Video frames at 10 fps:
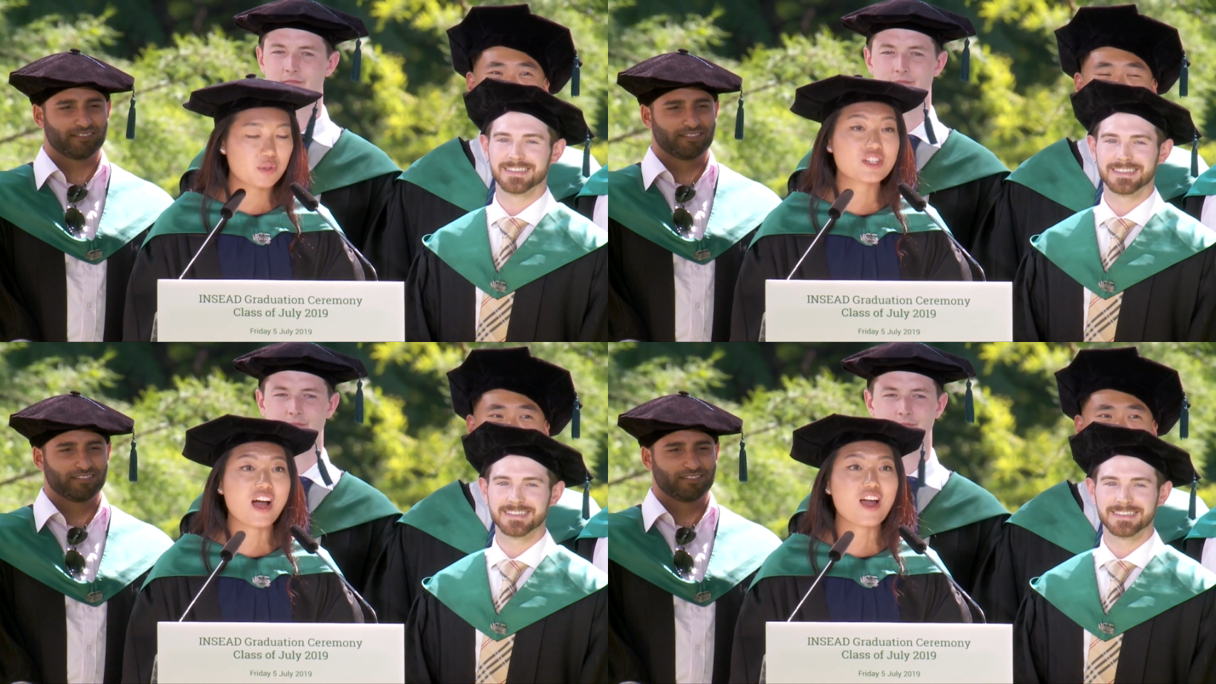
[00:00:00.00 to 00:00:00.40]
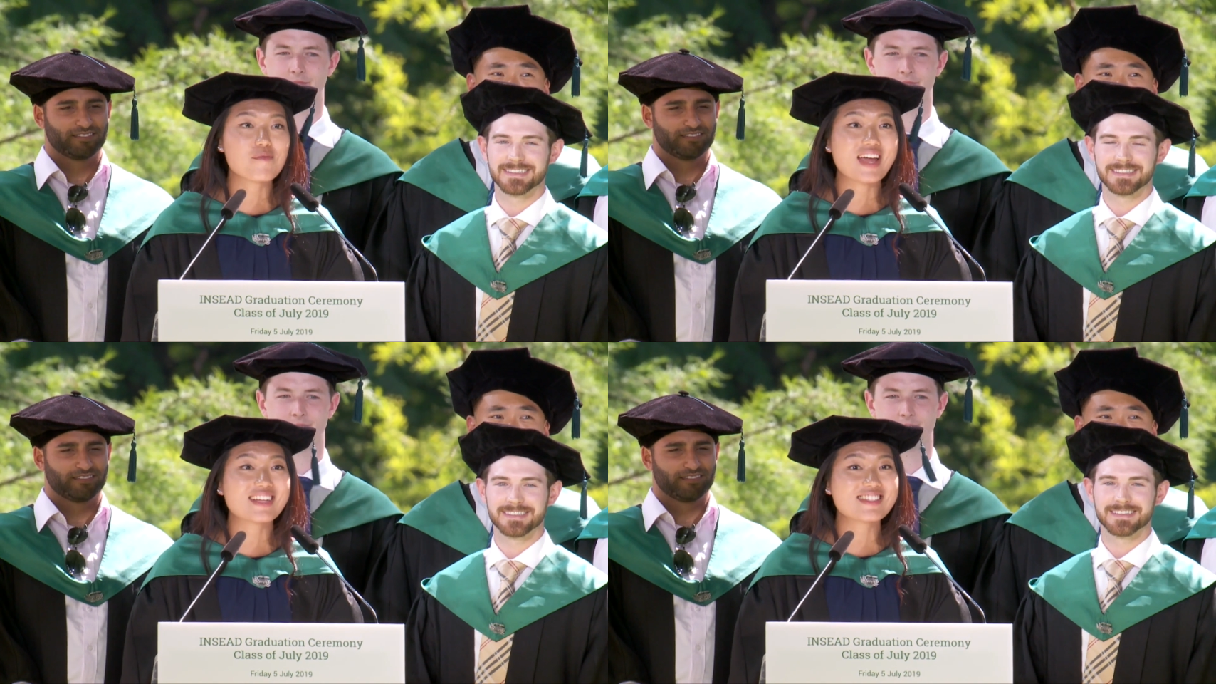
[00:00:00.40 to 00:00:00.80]
Speaker 1: your
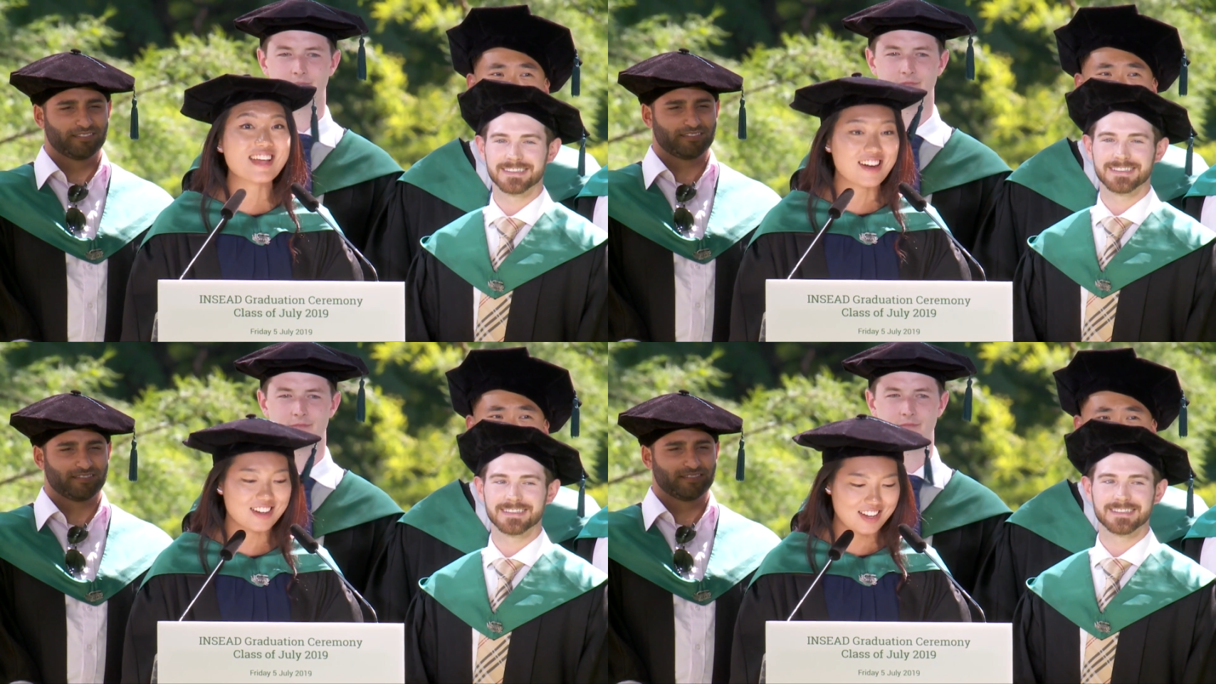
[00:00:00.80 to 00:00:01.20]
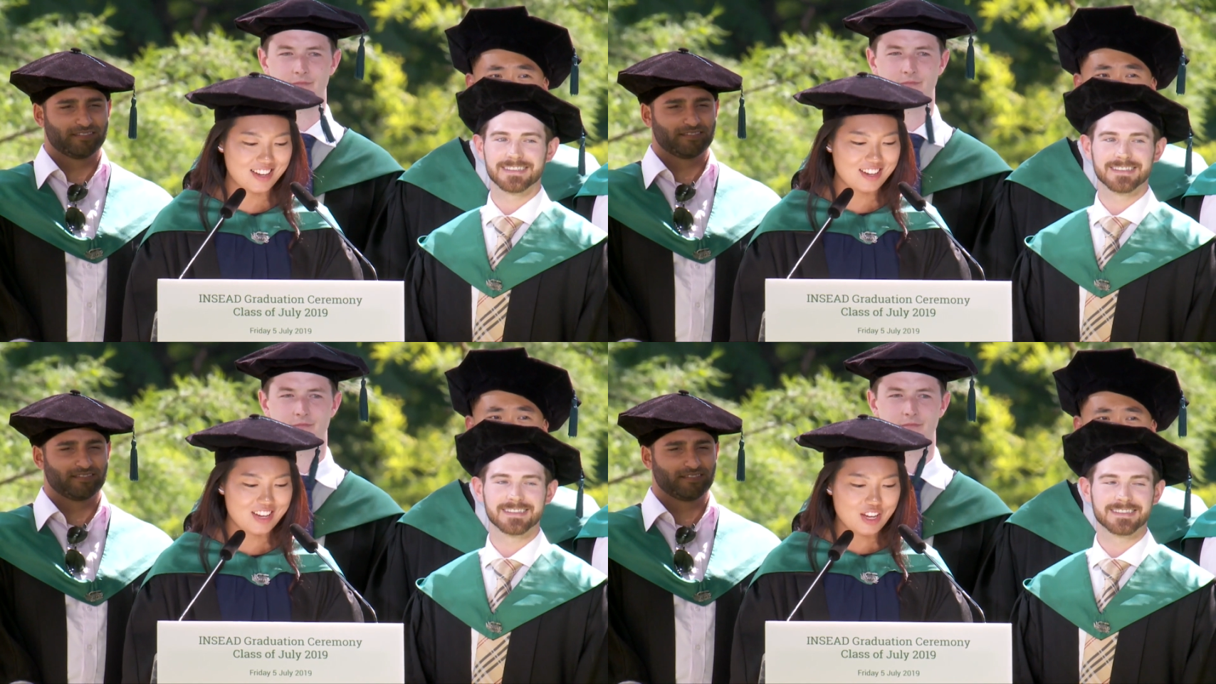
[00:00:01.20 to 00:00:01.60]
time and
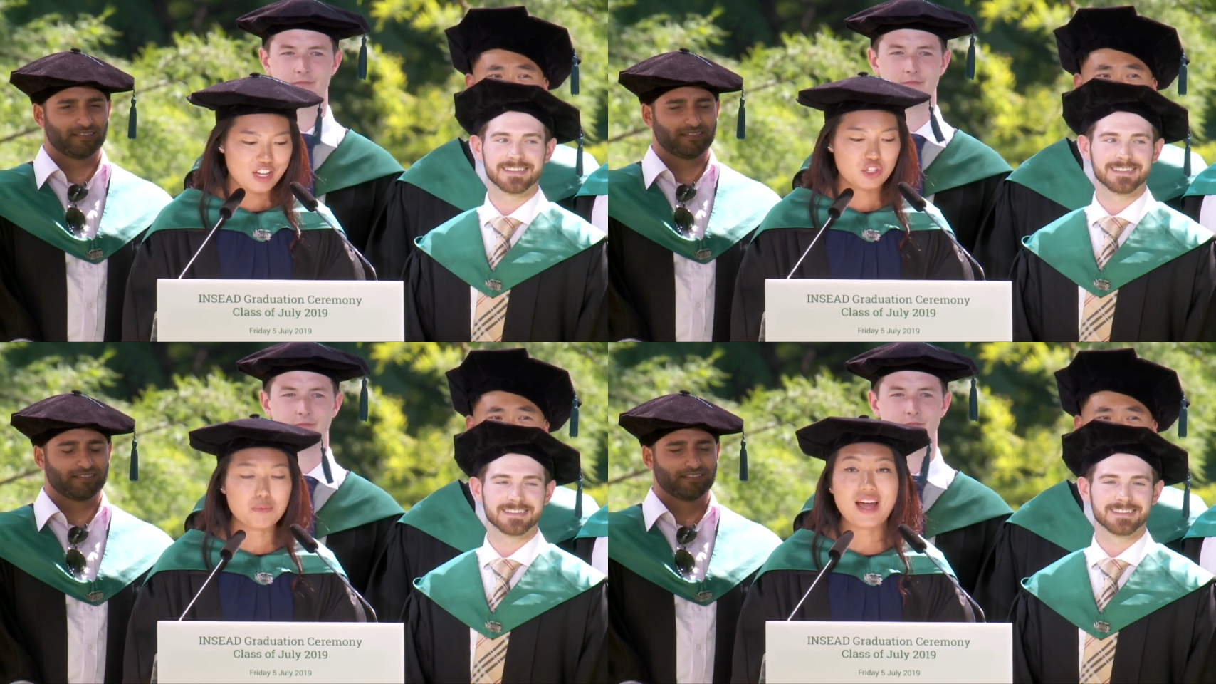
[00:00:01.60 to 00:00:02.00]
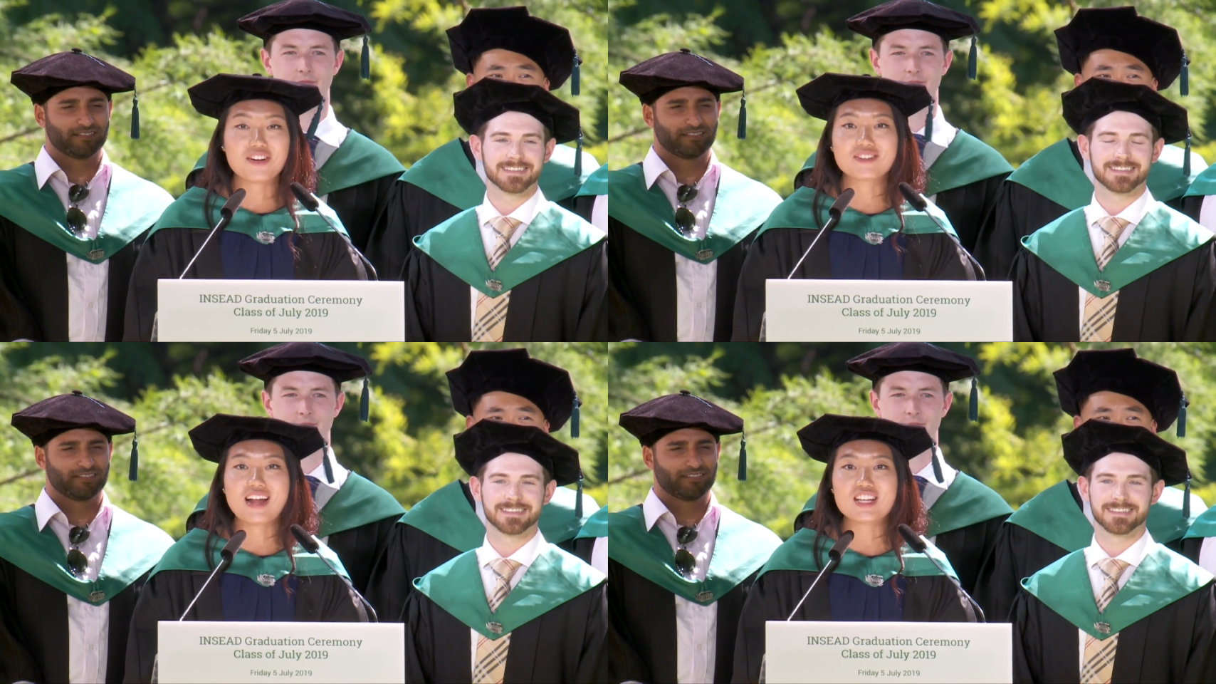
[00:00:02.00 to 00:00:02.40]
sanity to
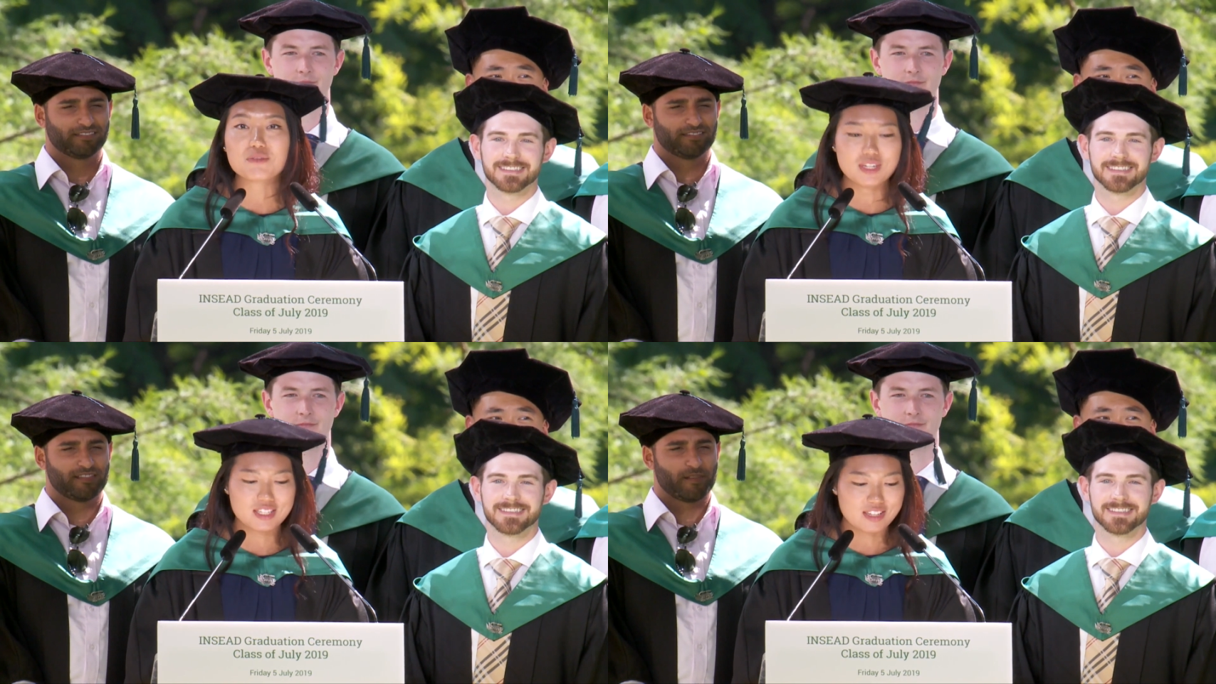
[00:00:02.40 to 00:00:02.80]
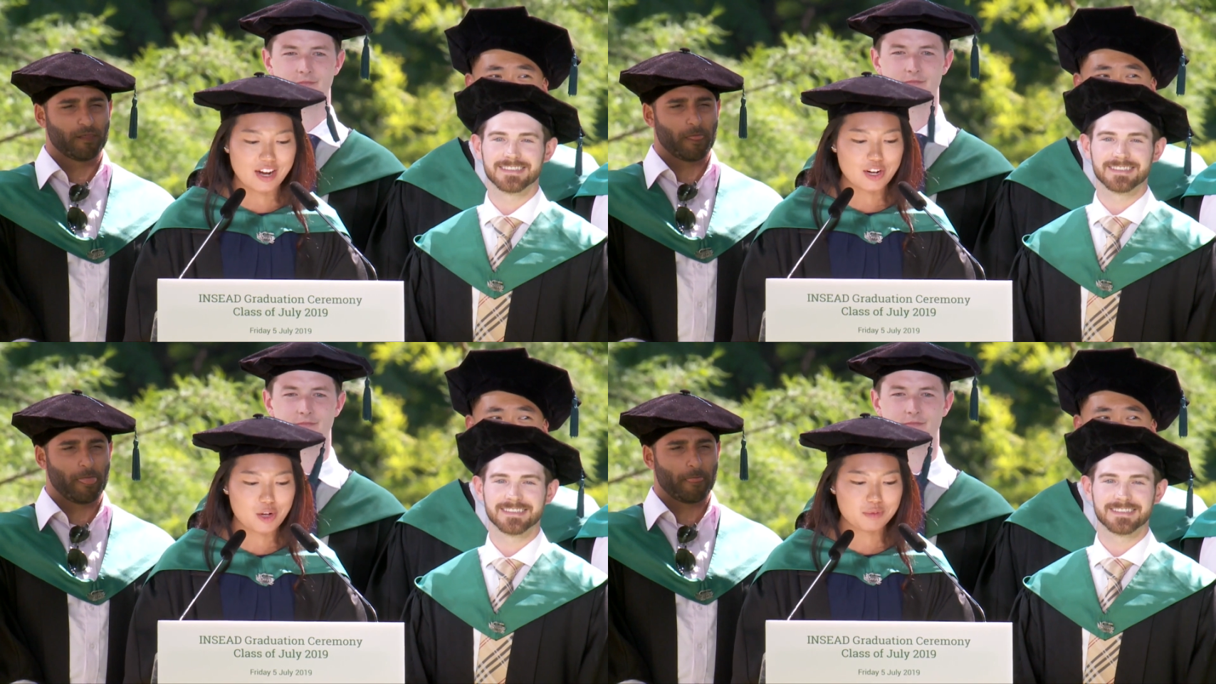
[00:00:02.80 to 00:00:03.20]
battle last minute
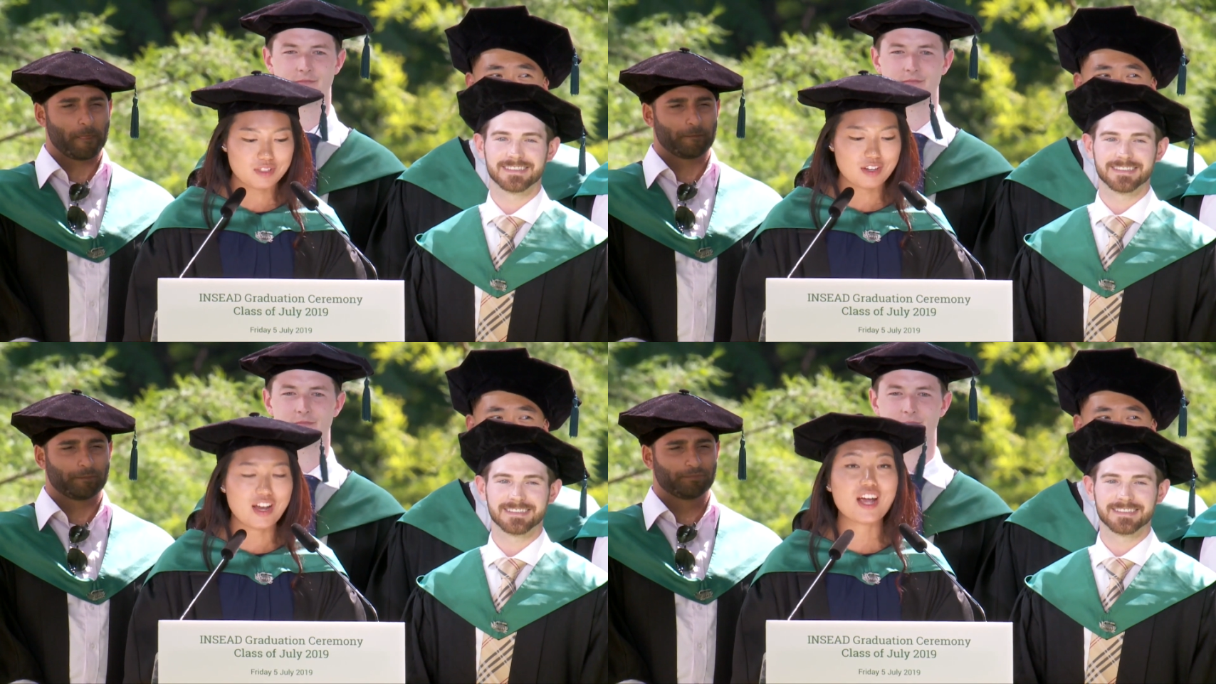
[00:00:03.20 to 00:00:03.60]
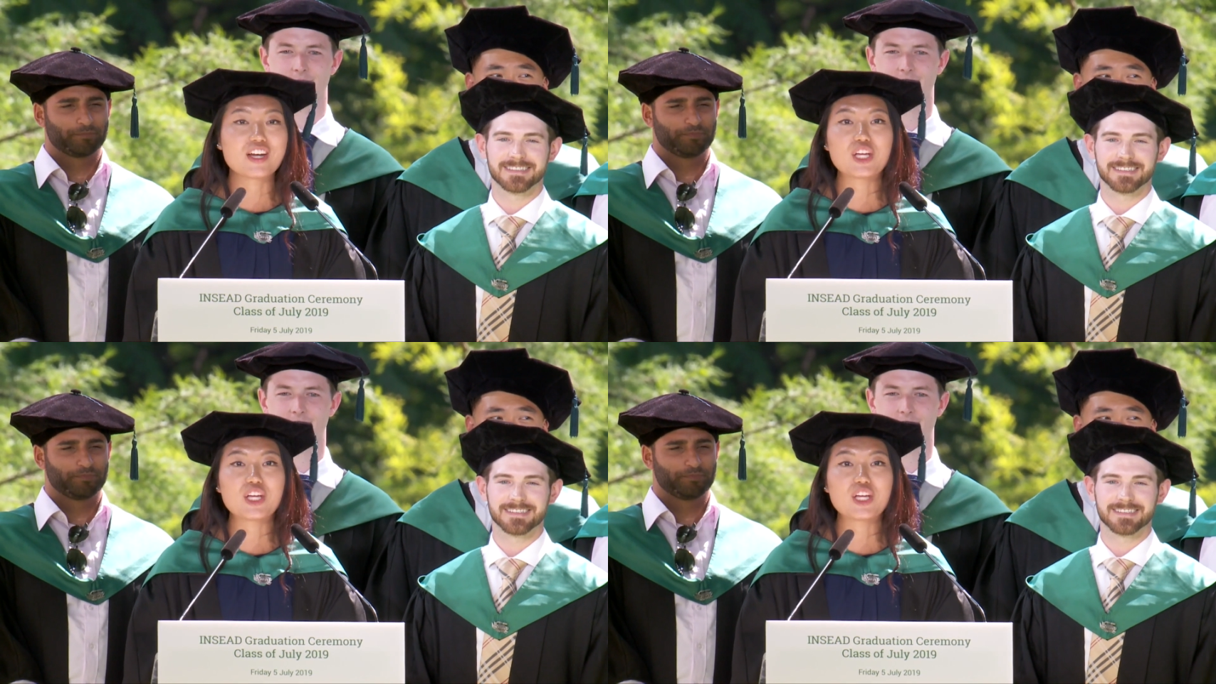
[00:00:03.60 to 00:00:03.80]
sign-ups and